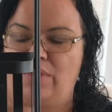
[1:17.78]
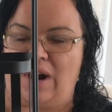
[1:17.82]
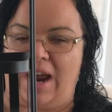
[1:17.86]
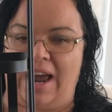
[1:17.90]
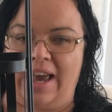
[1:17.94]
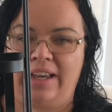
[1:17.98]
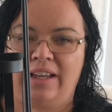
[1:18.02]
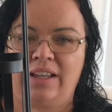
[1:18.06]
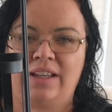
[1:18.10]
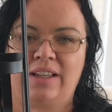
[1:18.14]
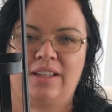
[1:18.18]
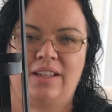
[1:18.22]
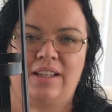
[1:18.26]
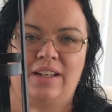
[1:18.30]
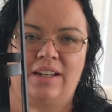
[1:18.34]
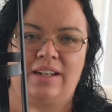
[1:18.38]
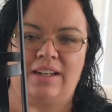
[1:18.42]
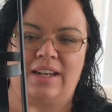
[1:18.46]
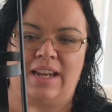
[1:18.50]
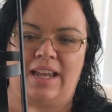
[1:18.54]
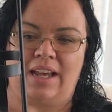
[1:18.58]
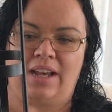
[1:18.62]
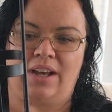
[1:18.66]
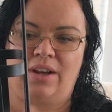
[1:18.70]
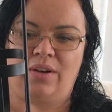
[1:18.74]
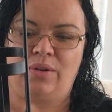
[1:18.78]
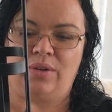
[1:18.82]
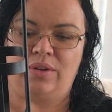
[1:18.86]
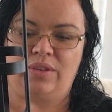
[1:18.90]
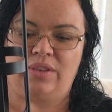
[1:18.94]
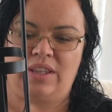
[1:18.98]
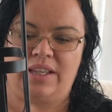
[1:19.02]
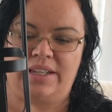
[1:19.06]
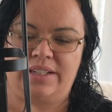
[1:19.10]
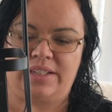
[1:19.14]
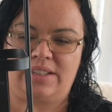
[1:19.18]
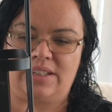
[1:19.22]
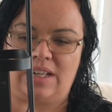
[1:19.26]
rack. Now
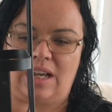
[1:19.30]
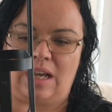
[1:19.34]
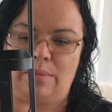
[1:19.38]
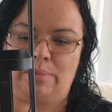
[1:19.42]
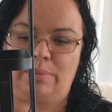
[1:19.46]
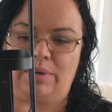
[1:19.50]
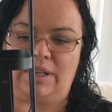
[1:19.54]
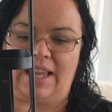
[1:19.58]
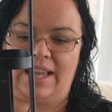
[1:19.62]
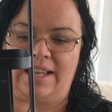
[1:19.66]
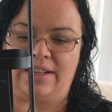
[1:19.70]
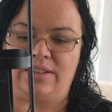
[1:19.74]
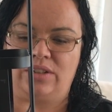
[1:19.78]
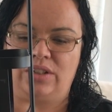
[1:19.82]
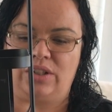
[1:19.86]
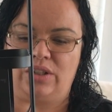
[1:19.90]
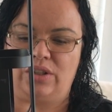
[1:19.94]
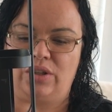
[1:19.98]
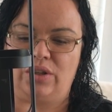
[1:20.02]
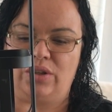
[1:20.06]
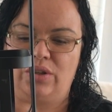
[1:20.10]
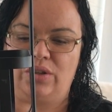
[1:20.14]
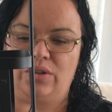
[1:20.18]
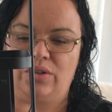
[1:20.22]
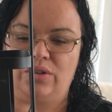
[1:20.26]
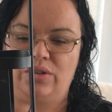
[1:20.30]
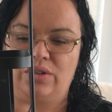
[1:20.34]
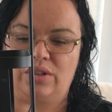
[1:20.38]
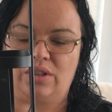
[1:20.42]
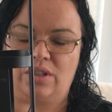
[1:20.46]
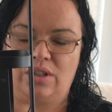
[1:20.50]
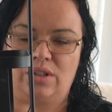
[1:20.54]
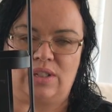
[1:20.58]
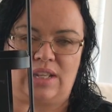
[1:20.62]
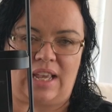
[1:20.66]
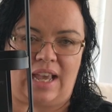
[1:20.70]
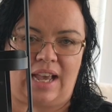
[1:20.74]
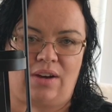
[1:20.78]
this I plan to use
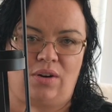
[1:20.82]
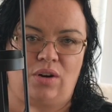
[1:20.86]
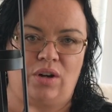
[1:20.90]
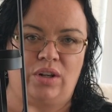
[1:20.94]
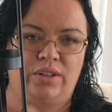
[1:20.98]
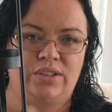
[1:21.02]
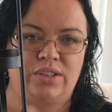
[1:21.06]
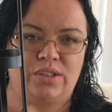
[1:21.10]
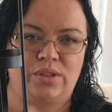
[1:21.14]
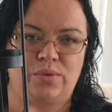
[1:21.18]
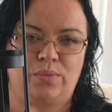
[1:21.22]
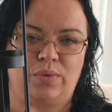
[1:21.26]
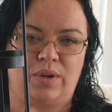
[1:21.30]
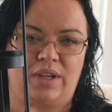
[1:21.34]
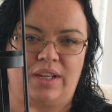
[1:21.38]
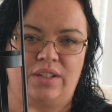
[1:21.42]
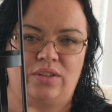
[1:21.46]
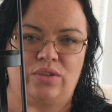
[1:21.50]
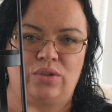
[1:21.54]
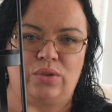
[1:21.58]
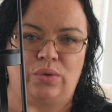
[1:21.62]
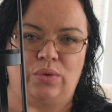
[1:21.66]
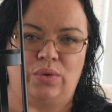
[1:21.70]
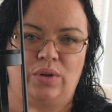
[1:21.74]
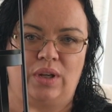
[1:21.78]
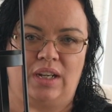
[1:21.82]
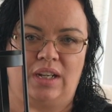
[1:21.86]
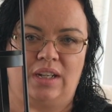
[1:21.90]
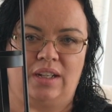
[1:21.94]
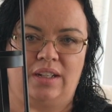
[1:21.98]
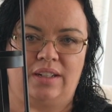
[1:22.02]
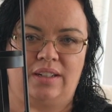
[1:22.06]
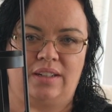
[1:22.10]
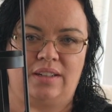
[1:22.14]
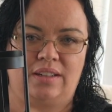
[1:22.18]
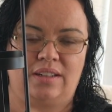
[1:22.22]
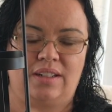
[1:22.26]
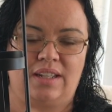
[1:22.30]
because our ensuite
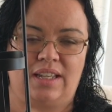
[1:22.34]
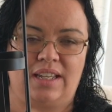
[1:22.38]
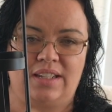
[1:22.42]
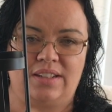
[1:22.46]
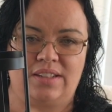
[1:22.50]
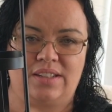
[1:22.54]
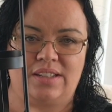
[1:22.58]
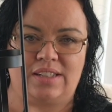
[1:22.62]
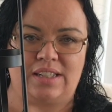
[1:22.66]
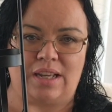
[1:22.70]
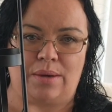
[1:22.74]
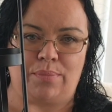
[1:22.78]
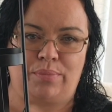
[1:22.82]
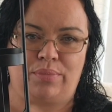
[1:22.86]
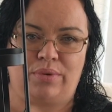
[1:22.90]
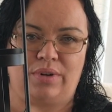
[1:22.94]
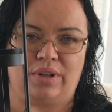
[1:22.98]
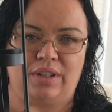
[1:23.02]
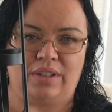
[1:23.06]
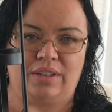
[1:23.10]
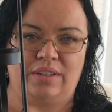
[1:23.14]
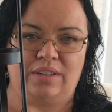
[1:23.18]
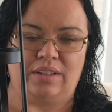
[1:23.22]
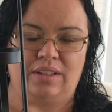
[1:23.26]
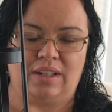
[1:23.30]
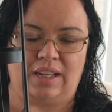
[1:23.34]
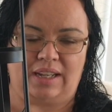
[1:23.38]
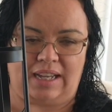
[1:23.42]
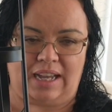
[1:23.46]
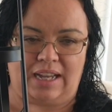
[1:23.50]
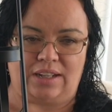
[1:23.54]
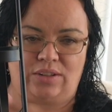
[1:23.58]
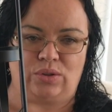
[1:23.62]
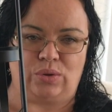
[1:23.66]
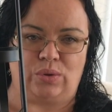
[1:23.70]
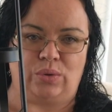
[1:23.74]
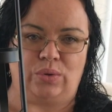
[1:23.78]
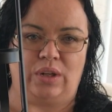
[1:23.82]
toilet is separate, like
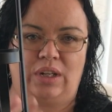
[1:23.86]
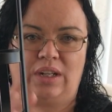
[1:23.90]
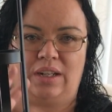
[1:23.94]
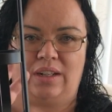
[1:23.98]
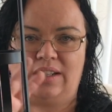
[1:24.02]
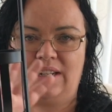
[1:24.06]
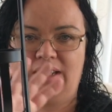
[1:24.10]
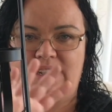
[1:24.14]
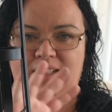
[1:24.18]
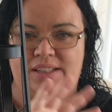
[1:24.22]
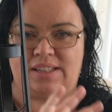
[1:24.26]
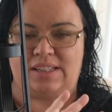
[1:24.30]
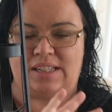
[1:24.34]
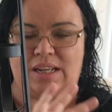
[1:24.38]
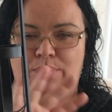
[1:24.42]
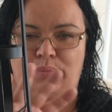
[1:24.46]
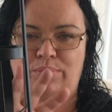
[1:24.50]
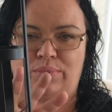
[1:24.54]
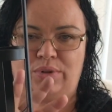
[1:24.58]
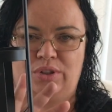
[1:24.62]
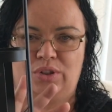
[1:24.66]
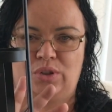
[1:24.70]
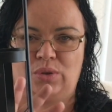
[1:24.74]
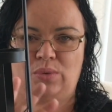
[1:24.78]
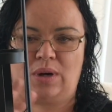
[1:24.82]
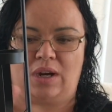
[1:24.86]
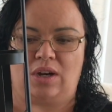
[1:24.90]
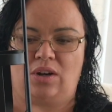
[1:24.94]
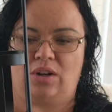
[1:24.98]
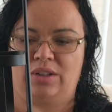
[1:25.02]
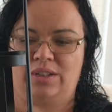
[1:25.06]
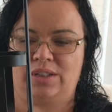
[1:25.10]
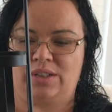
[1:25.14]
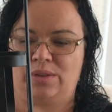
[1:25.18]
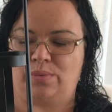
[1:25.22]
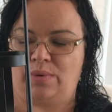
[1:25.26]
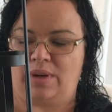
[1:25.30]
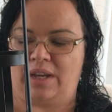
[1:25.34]
our toilet is separate to our
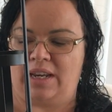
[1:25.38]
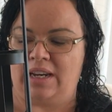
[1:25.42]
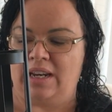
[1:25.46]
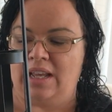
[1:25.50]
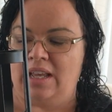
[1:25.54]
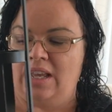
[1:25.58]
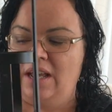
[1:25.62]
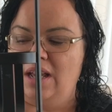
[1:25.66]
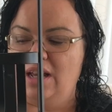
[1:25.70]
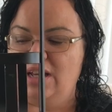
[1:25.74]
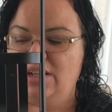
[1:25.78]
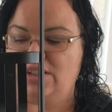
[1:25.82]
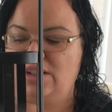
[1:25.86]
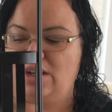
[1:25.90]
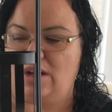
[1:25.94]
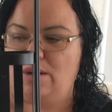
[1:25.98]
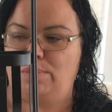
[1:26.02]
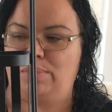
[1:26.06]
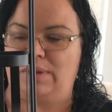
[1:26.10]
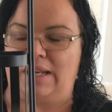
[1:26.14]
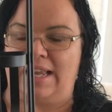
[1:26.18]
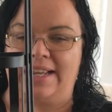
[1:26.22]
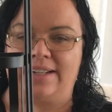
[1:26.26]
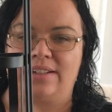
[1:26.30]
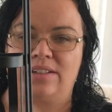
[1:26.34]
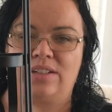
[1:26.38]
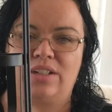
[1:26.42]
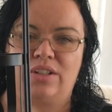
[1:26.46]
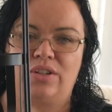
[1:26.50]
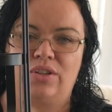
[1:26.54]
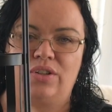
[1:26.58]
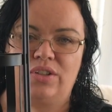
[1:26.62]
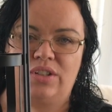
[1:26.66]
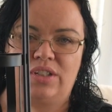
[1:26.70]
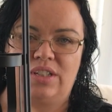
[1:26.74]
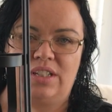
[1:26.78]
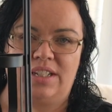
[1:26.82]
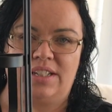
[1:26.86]
ensuite. So I plan to
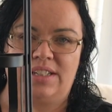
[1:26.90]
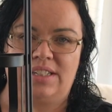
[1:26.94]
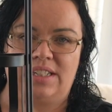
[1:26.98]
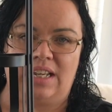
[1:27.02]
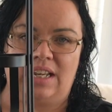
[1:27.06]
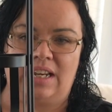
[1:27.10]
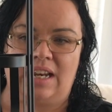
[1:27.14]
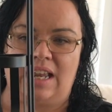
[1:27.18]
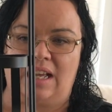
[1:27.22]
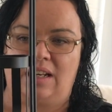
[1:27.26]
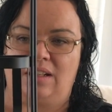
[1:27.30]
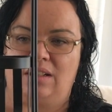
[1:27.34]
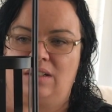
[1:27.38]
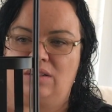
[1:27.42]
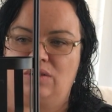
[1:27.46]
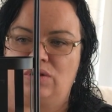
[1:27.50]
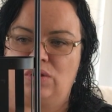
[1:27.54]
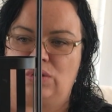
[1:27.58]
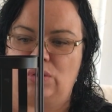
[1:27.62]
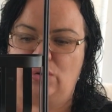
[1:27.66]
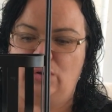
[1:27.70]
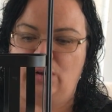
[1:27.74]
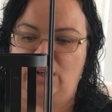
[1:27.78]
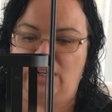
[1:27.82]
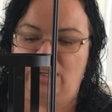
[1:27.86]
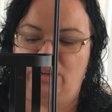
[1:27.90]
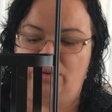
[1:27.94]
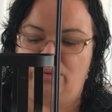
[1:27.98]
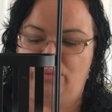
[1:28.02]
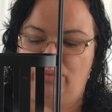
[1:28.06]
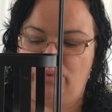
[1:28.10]
use this in our little toilet